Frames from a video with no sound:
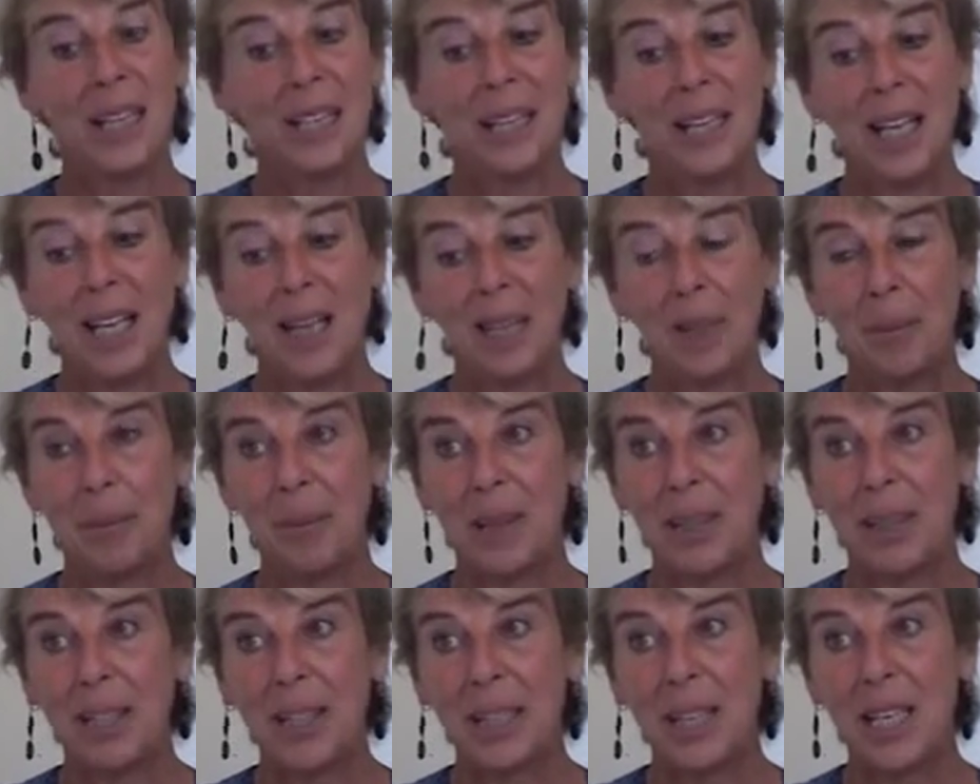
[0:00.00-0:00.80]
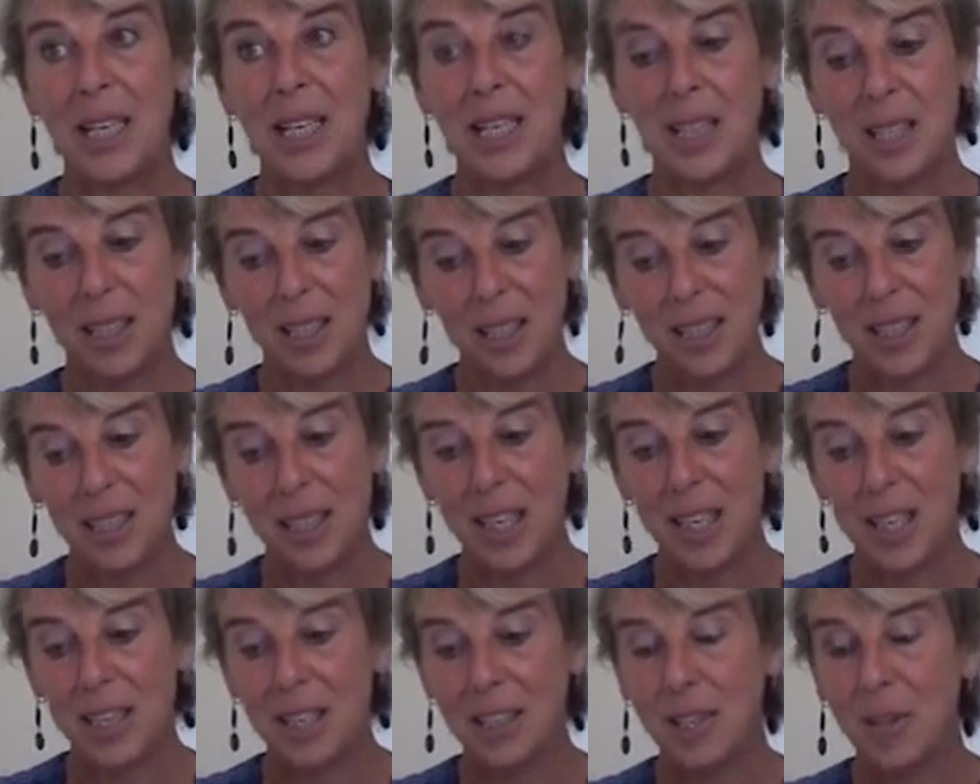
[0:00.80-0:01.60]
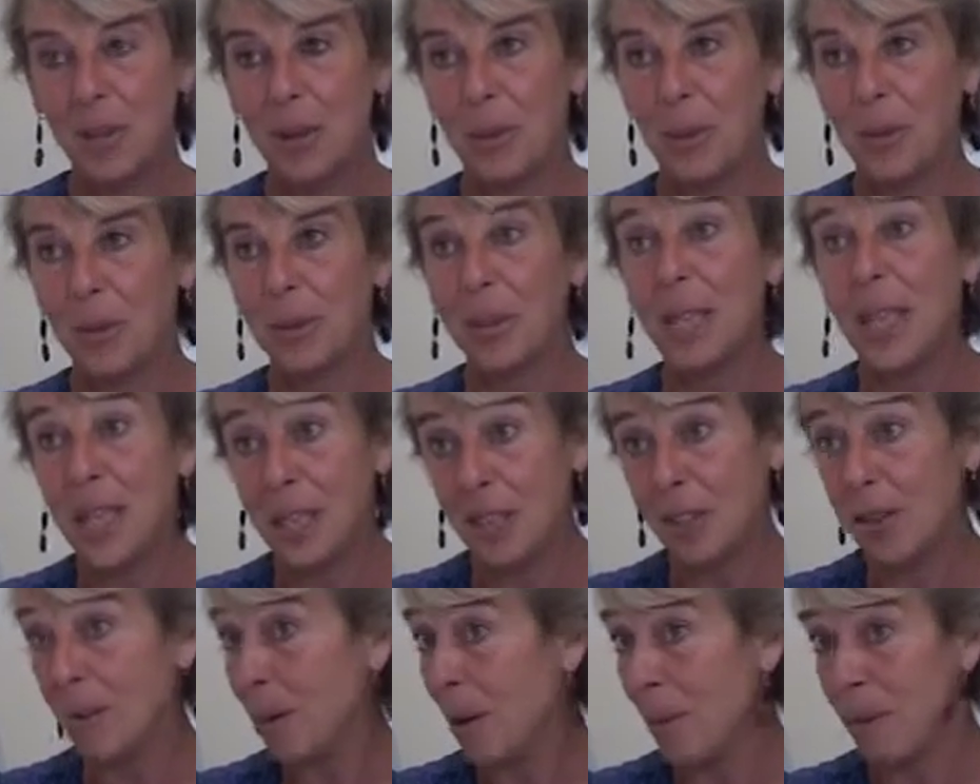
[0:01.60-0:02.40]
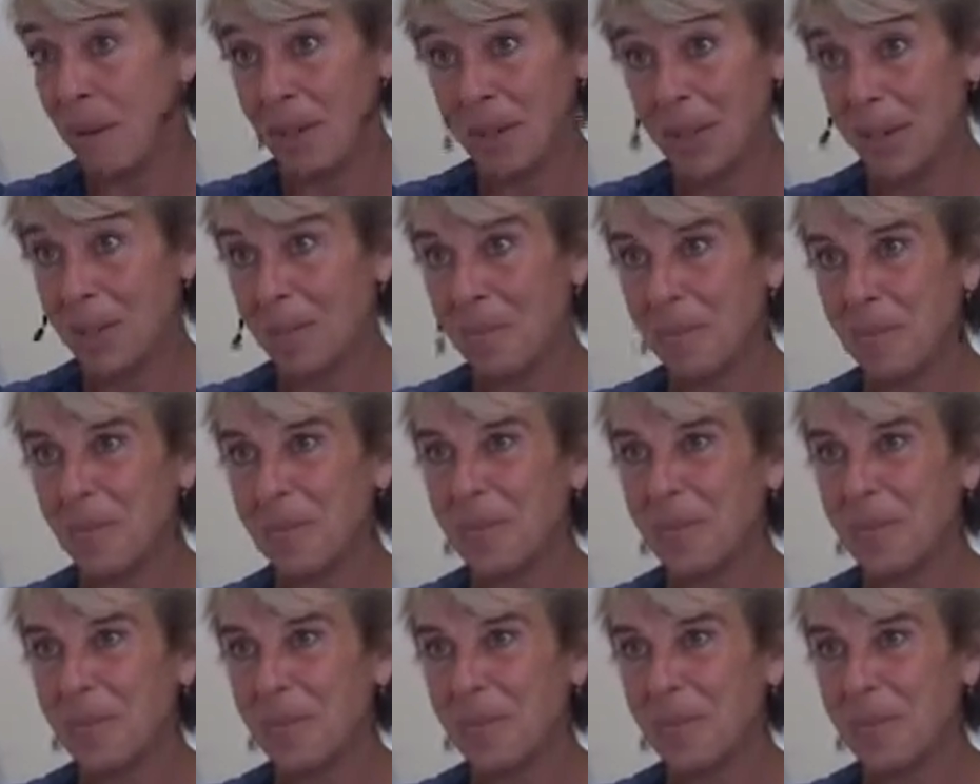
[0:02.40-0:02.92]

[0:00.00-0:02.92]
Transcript: That will be the case. There is the, there is the remedy.